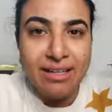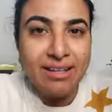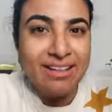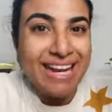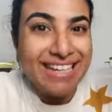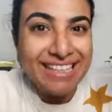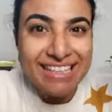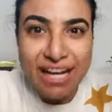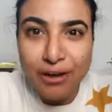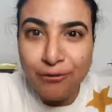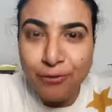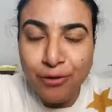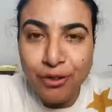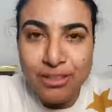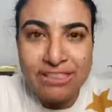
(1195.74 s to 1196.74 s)
Write
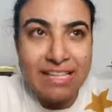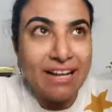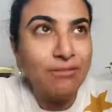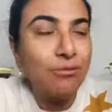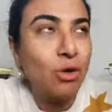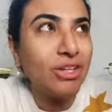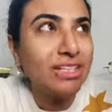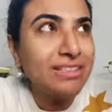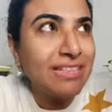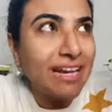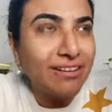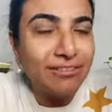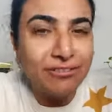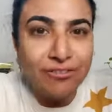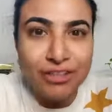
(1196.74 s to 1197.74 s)
down for yourself, what is
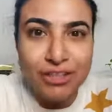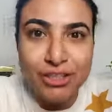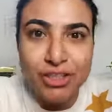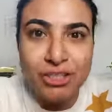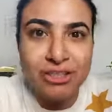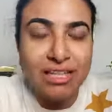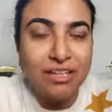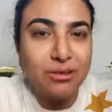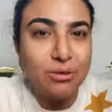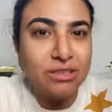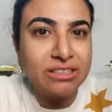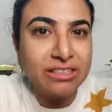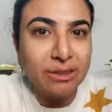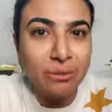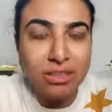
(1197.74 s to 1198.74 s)
that vision that you
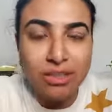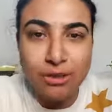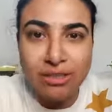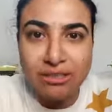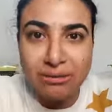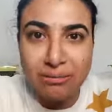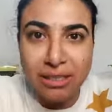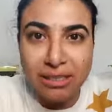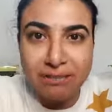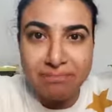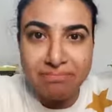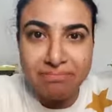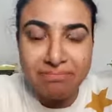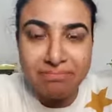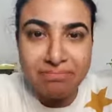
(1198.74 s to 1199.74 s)
see with your sibling?
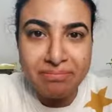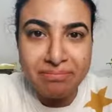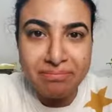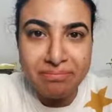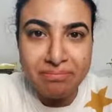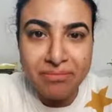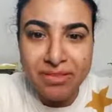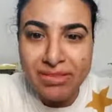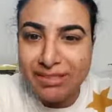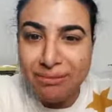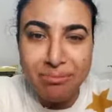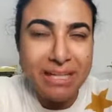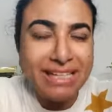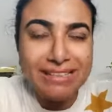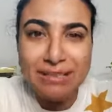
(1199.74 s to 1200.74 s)

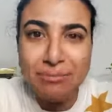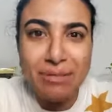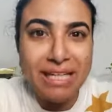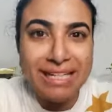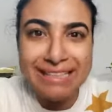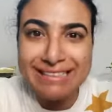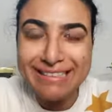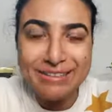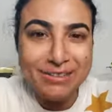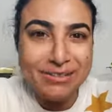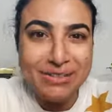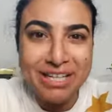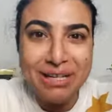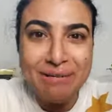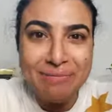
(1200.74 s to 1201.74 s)
Siblings.
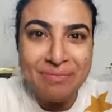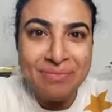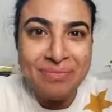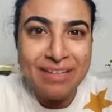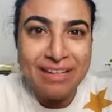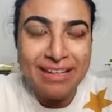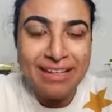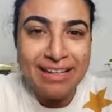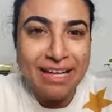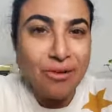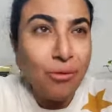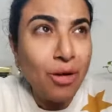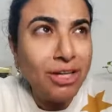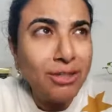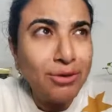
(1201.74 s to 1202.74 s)
Okay? Like,
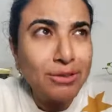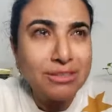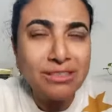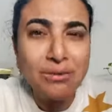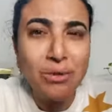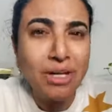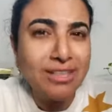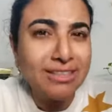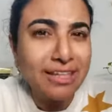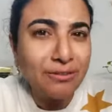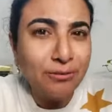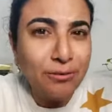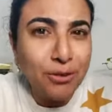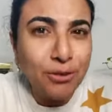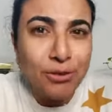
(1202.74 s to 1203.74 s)
what do you see? What is
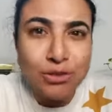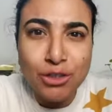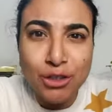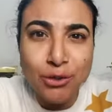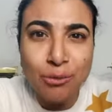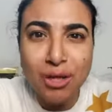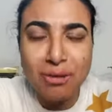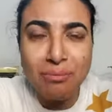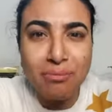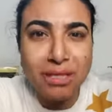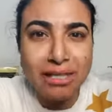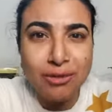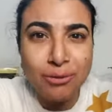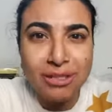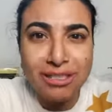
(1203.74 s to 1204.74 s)
that future you want to
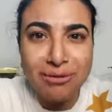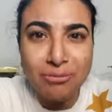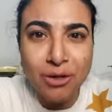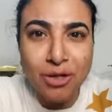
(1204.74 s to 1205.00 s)
build with him